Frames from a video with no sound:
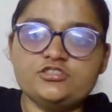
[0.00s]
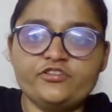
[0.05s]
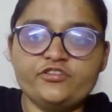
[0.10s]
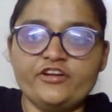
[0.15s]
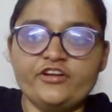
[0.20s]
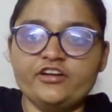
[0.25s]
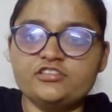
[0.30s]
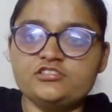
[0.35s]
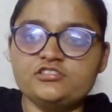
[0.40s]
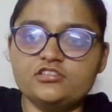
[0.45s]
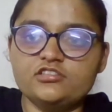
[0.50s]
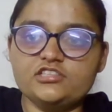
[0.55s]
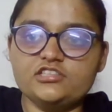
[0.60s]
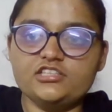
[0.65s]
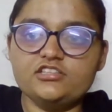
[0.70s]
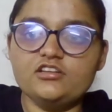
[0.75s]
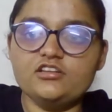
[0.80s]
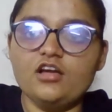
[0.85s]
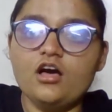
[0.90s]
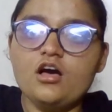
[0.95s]

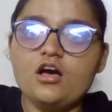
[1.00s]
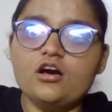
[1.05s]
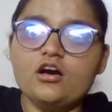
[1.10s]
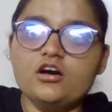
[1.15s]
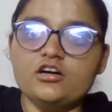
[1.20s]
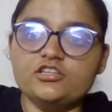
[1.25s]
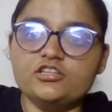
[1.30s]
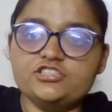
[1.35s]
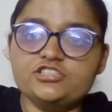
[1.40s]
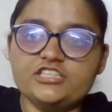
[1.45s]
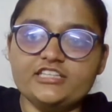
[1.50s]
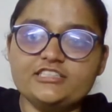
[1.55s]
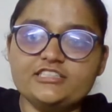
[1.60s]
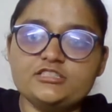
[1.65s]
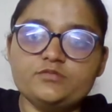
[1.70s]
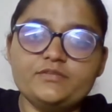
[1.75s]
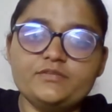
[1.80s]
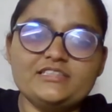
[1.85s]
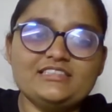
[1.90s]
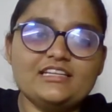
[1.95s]
certain
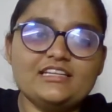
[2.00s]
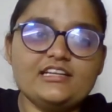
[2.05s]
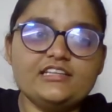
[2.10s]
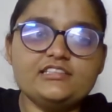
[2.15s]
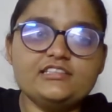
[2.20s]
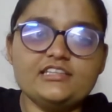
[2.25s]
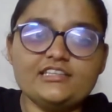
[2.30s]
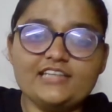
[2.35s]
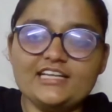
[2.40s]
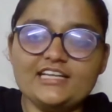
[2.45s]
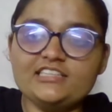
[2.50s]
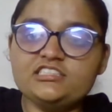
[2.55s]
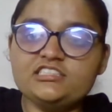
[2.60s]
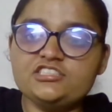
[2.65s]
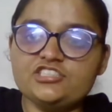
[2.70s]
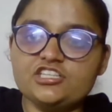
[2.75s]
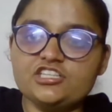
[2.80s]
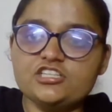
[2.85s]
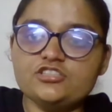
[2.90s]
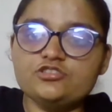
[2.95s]
chains, basically the
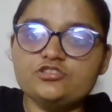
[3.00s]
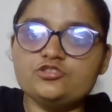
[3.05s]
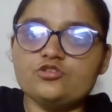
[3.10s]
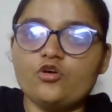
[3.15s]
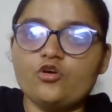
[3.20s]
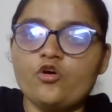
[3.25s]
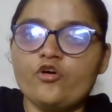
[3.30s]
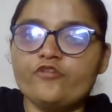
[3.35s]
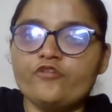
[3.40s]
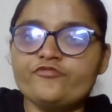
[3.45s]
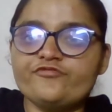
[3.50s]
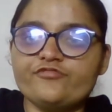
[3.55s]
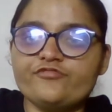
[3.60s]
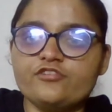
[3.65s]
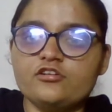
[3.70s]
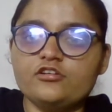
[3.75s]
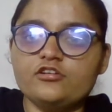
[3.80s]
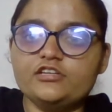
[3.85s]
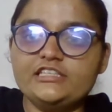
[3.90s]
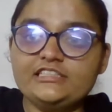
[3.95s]
test chains of
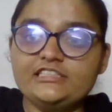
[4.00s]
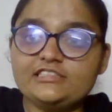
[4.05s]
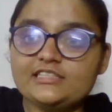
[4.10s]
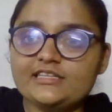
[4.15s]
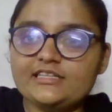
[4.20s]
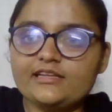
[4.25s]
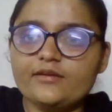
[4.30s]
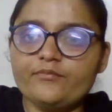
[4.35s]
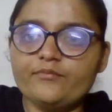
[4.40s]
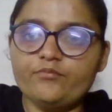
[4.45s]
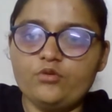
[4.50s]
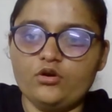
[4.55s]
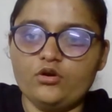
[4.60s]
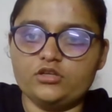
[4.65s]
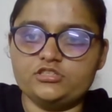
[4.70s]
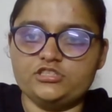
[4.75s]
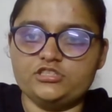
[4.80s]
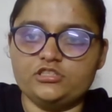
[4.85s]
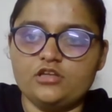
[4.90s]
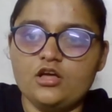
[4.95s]
Ethereum
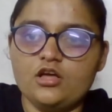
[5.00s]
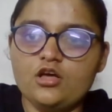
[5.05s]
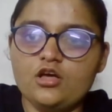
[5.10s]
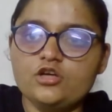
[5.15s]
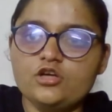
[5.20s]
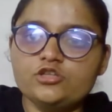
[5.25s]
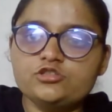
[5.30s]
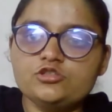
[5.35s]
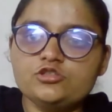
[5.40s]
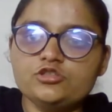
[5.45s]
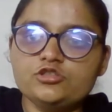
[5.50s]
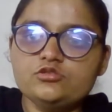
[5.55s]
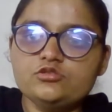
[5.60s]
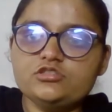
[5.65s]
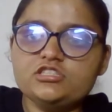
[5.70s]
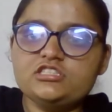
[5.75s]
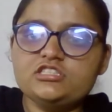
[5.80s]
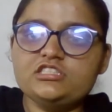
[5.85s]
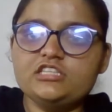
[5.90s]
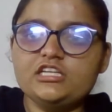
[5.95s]
blockchain. So you
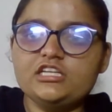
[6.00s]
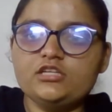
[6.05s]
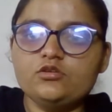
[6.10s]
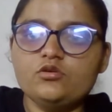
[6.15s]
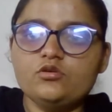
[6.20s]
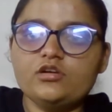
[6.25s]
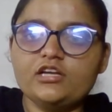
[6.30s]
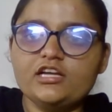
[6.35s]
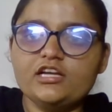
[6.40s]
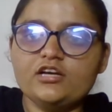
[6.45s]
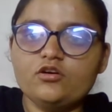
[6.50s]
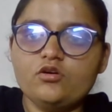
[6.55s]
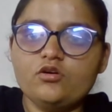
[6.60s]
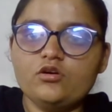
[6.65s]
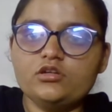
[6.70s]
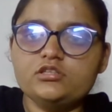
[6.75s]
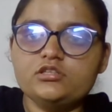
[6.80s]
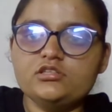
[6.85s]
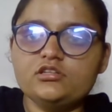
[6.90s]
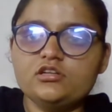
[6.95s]
just need to click
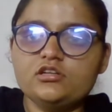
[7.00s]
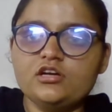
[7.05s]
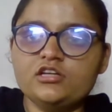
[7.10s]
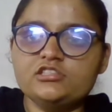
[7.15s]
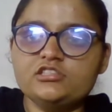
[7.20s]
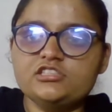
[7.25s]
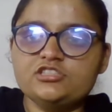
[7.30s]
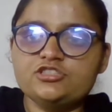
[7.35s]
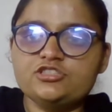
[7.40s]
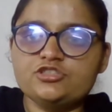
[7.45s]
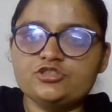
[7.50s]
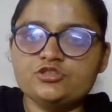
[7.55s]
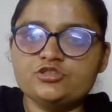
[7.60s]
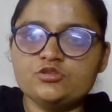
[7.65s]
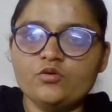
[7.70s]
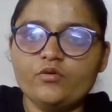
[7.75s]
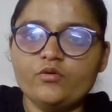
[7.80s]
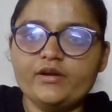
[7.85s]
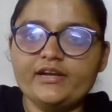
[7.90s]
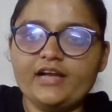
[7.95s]
on this
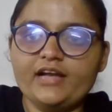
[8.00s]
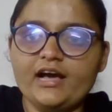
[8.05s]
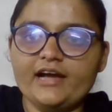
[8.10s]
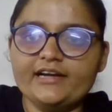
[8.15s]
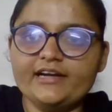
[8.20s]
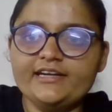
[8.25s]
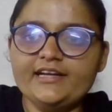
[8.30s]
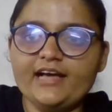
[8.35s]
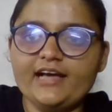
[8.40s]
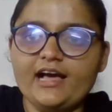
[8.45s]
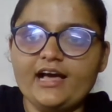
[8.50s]
show and hide